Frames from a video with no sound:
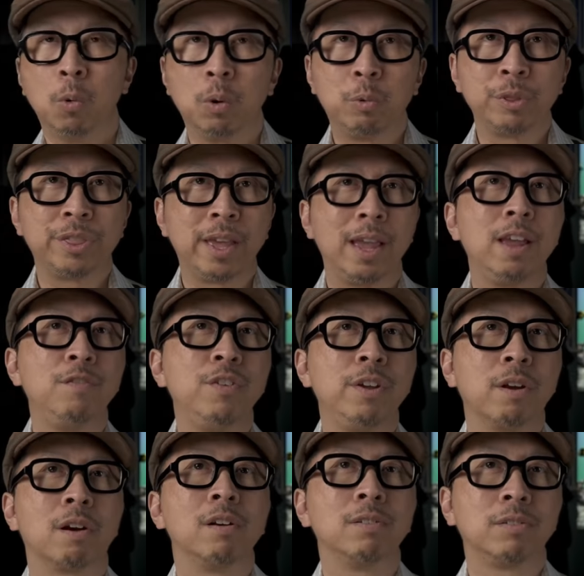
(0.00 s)
Well, with
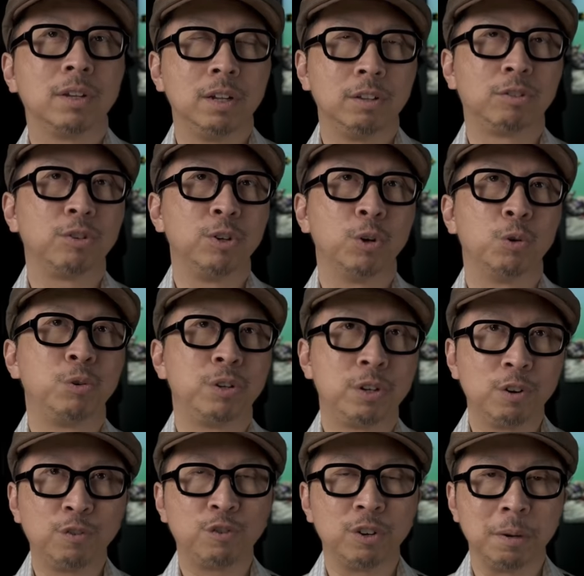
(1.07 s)
AVRs, it's no
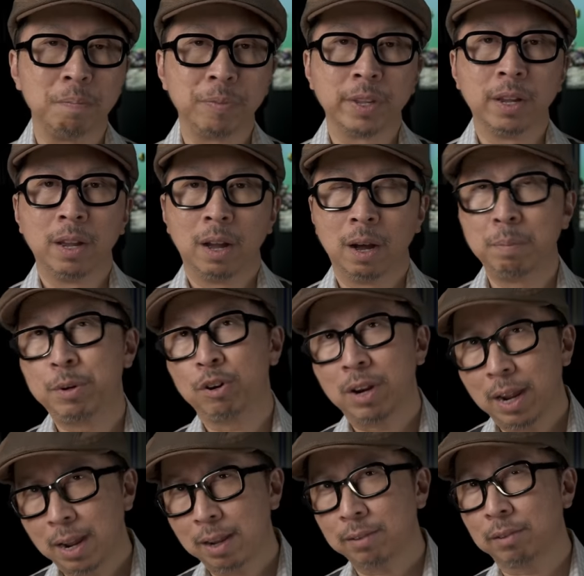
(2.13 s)
different. Amir
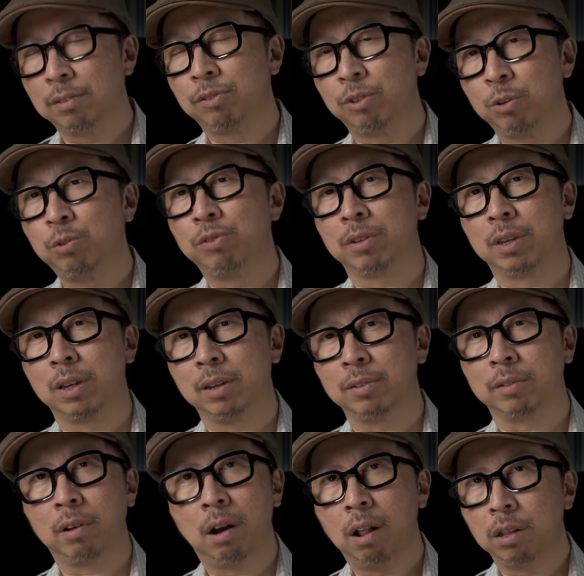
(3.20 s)
has his use
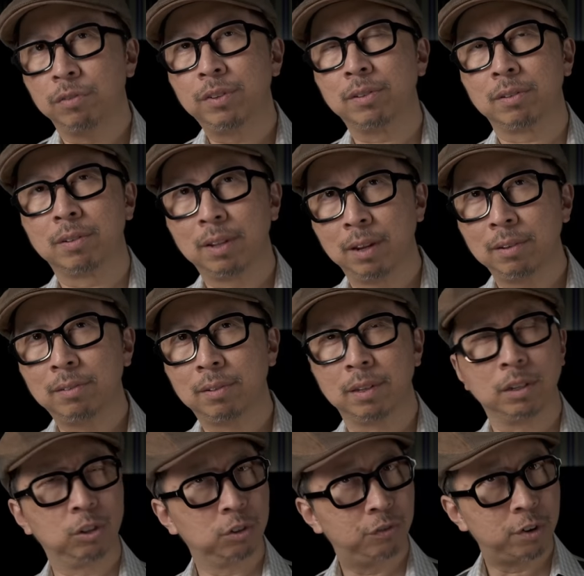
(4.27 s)
case. All of his testing
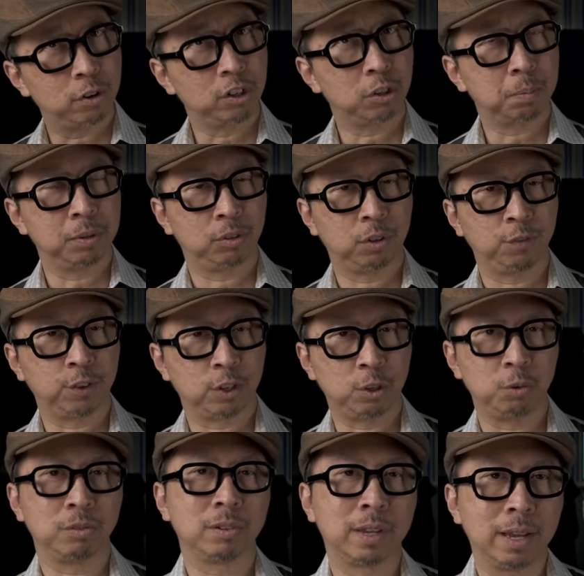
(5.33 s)
is a very specific
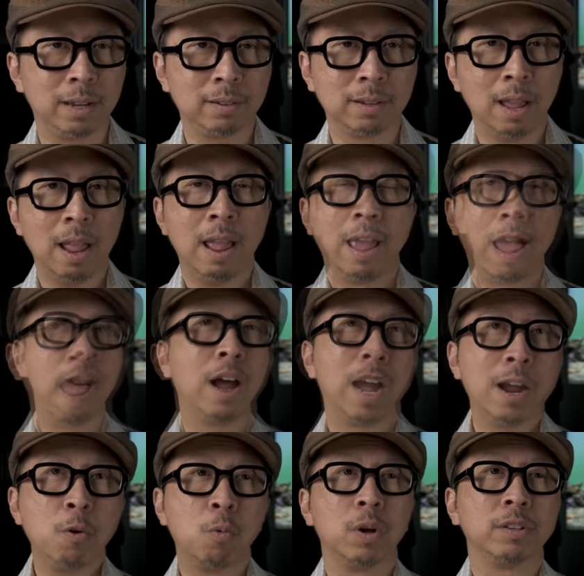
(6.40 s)
use case. What
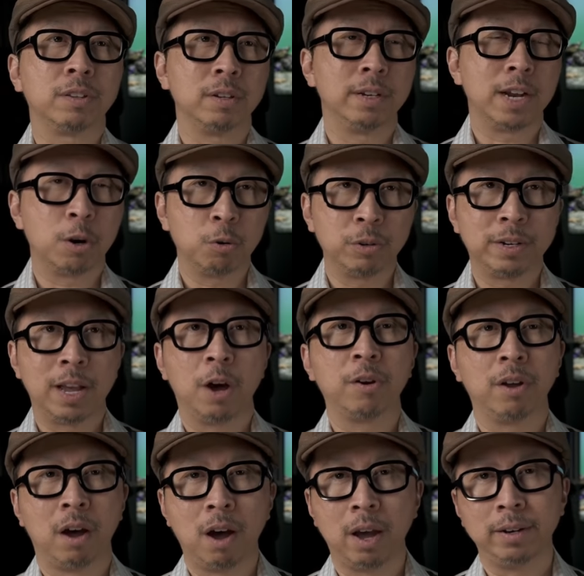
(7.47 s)
I want to narrow down
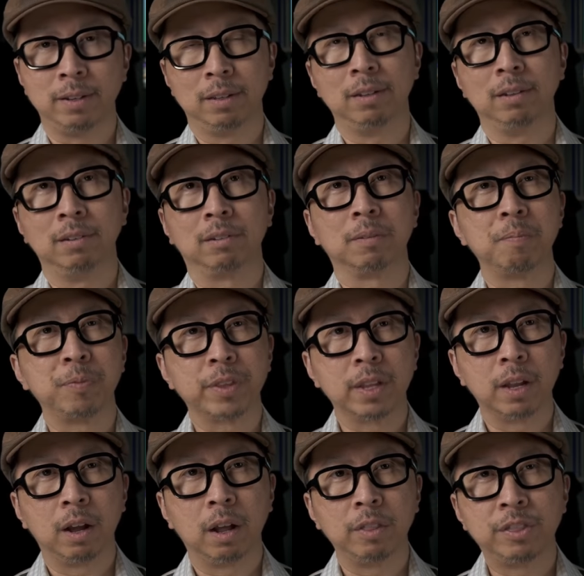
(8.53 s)
on is
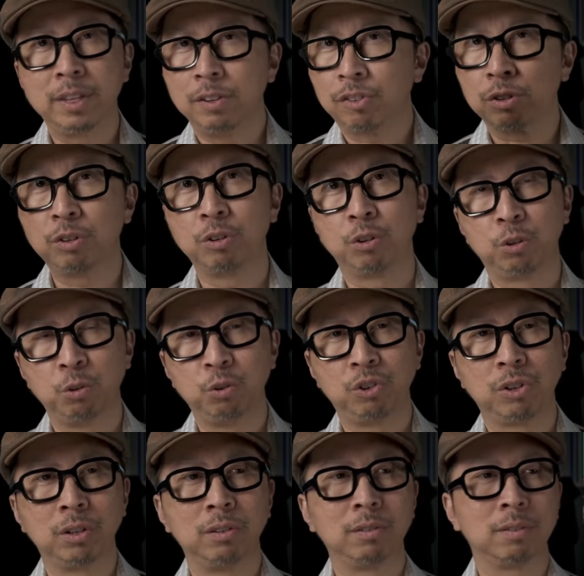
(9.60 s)
these
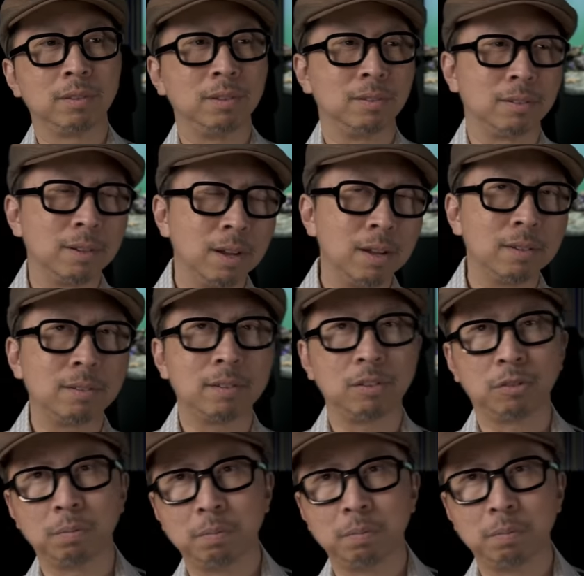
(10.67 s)
conclusions, these tests, these